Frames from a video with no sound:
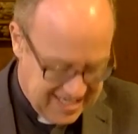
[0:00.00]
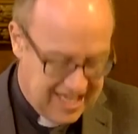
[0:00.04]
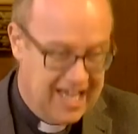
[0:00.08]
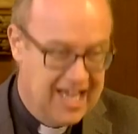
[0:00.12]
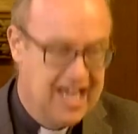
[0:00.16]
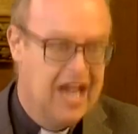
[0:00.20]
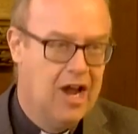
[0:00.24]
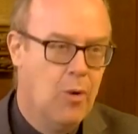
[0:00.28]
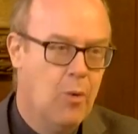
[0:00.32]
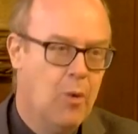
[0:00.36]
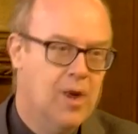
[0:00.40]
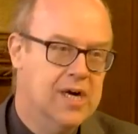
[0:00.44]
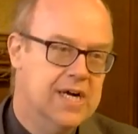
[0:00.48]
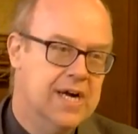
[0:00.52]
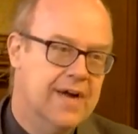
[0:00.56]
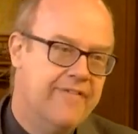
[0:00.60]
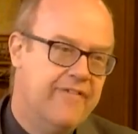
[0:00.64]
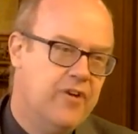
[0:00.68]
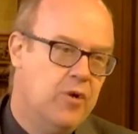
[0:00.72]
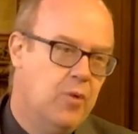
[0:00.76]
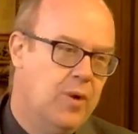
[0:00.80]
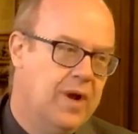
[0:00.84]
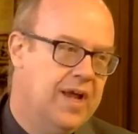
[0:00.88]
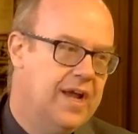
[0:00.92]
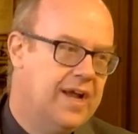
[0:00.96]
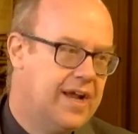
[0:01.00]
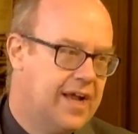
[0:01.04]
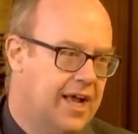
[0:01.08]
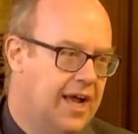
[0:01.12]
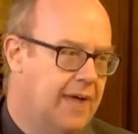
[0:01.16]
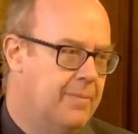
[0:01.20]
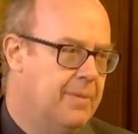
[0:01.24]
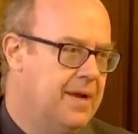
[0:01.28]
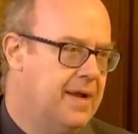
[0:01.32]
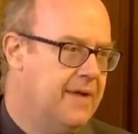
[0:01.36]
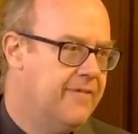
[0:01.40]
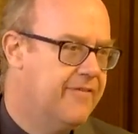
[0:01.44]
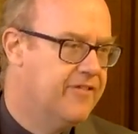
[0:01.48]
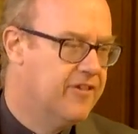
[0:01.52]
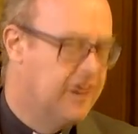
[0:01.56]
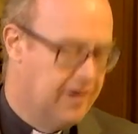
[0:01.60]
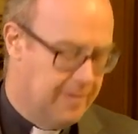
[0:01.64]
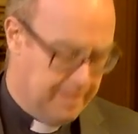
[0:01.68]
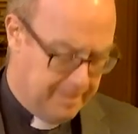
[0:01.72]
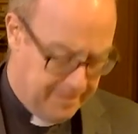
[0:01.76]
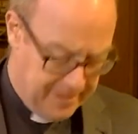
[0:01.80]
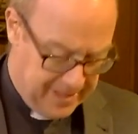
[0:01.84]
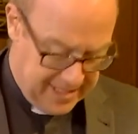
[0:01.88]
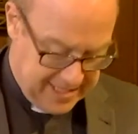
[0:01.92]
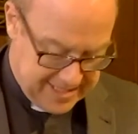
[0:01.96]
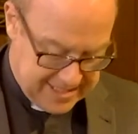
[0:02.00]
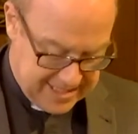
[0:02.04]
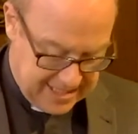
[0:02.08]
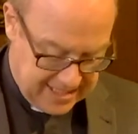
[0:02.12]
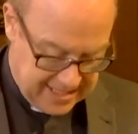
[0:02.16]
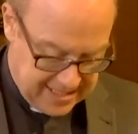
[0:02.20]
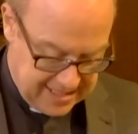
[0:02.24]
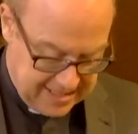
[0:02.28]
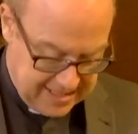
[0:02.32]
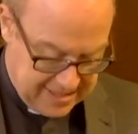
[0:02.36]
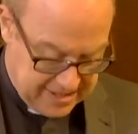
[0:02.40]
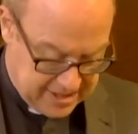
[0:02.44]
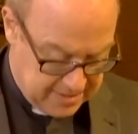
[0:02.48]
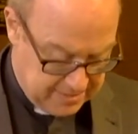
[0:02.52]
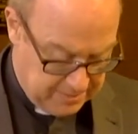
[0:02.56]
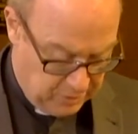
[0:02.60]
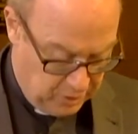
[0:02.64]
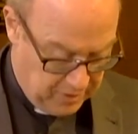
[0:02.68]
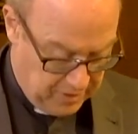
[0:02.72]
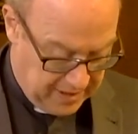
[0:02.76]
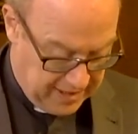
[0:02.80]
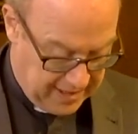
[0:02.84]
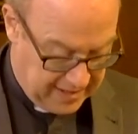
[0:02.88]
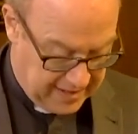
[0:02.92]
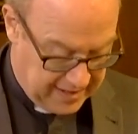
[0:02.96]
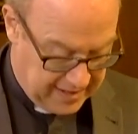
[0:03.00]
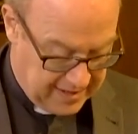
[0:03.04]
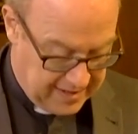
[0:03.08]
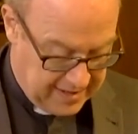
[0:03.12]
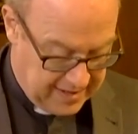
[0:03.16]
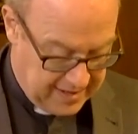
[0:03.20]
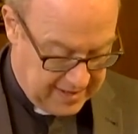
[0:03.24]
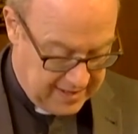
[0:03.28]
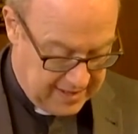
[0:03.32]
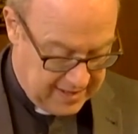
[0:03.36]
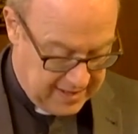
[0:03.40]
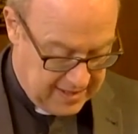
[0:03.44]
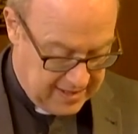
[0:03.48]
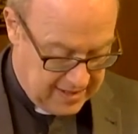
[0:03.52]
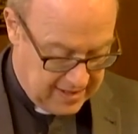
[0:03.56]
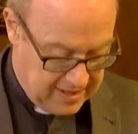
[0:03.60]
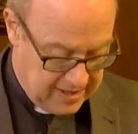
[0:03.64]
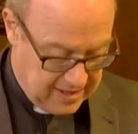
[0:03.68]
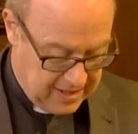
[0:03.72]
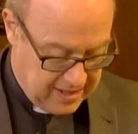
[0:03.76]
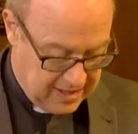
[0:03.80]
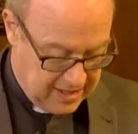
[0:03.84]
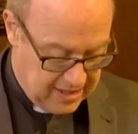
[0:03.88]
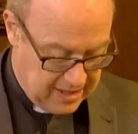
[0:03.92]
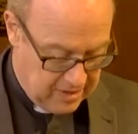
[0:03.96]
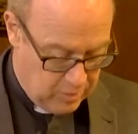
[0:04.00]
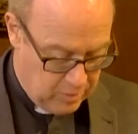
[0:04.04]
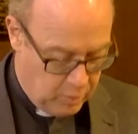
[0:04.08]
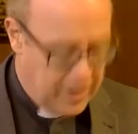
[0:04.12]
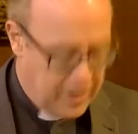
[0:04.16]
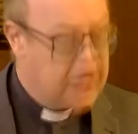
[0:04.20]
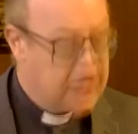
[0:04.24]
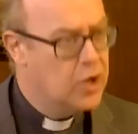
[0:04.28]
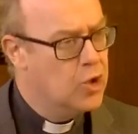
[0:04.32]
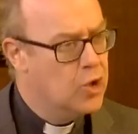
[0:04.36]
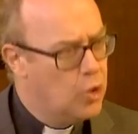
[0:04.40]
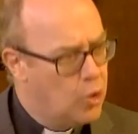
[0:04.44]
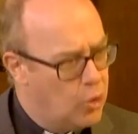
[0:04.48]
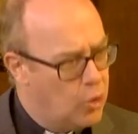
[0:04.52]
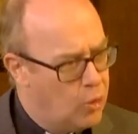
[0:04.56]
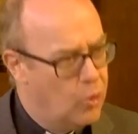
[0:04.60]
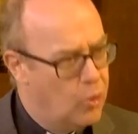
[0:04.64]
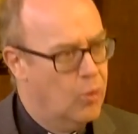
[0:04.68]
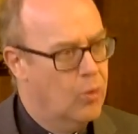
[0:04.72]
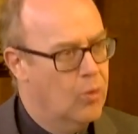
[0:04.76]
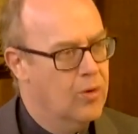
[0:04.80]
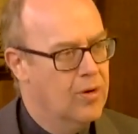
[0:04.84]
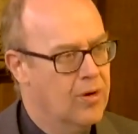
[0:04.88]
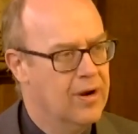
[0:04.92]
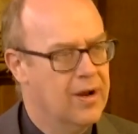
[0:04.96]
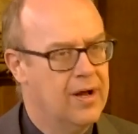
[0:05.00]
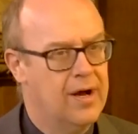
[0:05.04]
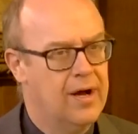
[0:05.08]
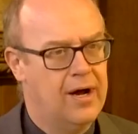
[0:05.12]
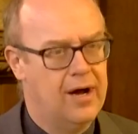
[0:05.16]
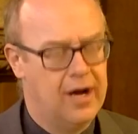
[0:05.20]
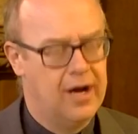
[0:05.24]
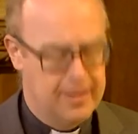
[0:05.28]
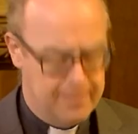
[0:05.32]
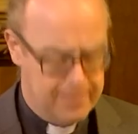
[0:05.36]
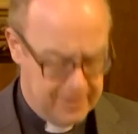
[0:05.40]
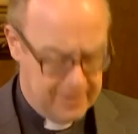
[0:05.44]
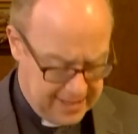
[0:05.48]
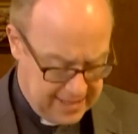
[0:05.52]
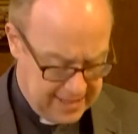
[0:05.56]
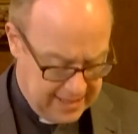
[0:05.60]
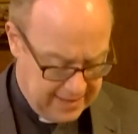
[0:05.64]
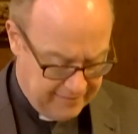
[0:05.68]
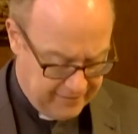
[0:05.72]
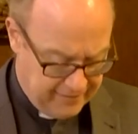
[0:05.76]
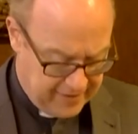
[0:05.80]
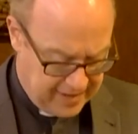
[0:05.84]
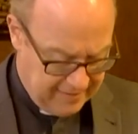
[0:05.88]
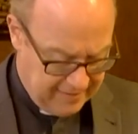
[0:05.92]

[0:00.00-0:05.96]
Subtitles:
Wherever we're coming from politically this morning, we can all, I believe, give